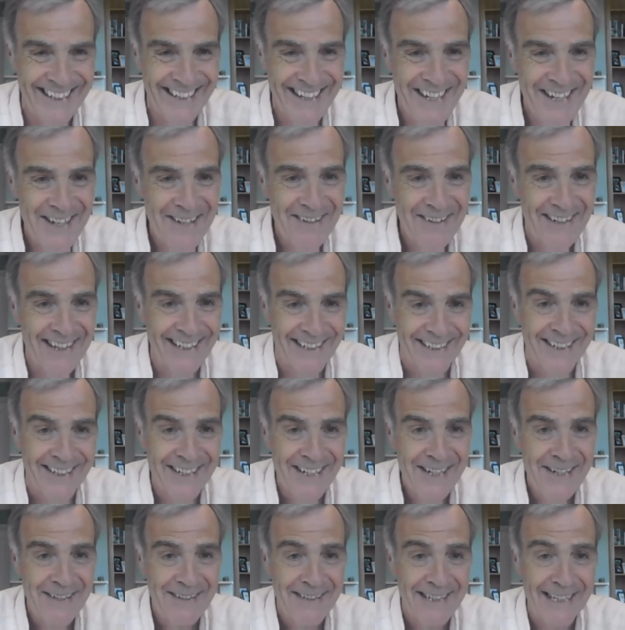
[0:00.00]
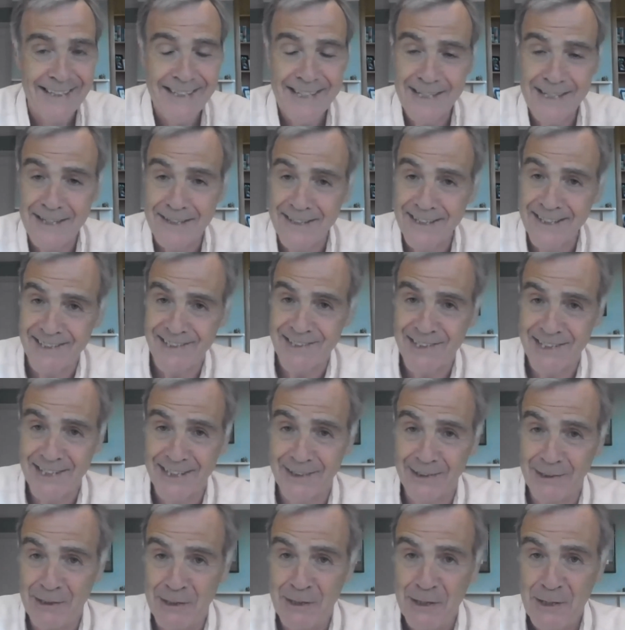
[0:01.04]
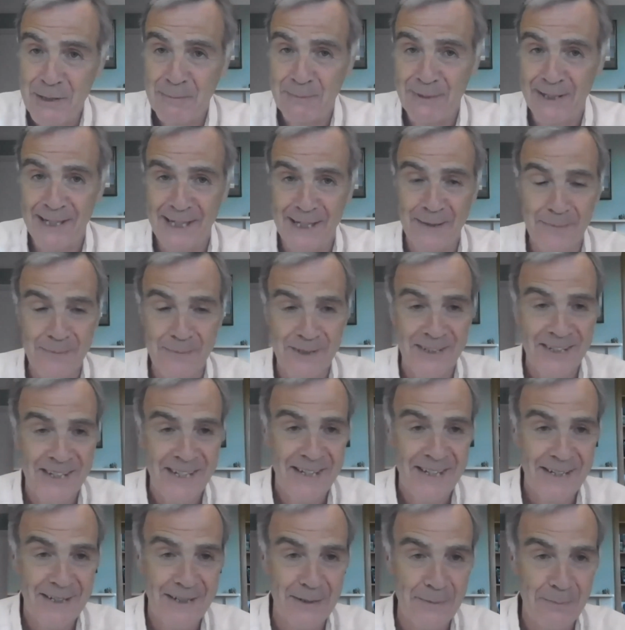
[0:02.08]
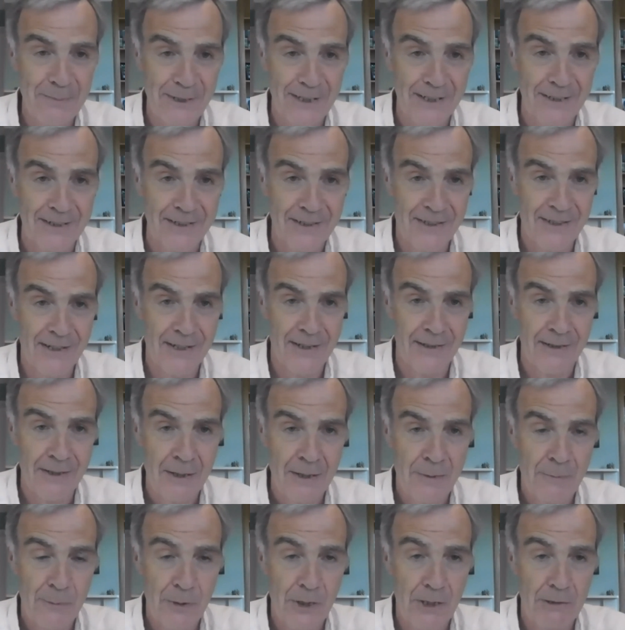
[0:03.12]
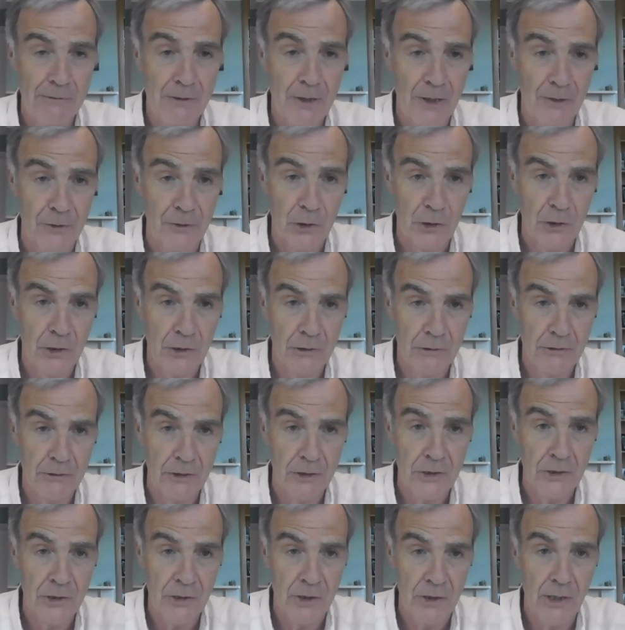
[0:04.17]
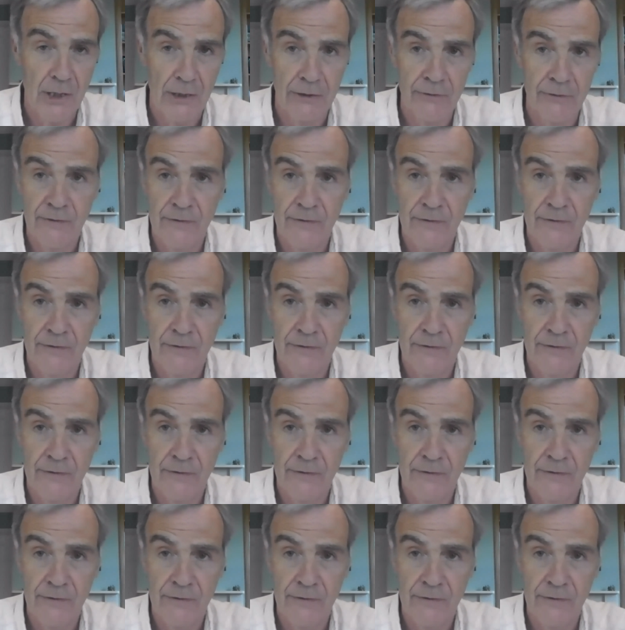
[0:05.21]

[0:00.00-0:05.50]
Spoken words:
that in a nutshell perhaps depicts my rather curious life.